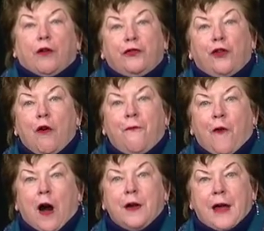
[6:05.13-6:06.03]
so
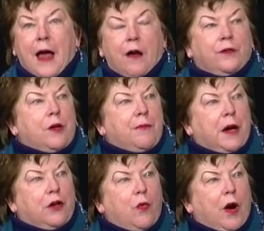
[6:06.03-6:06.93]
far down
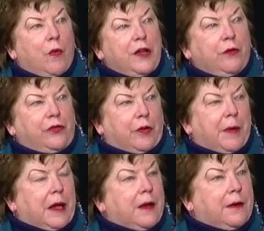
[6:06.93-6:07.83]
compared to where we used to be.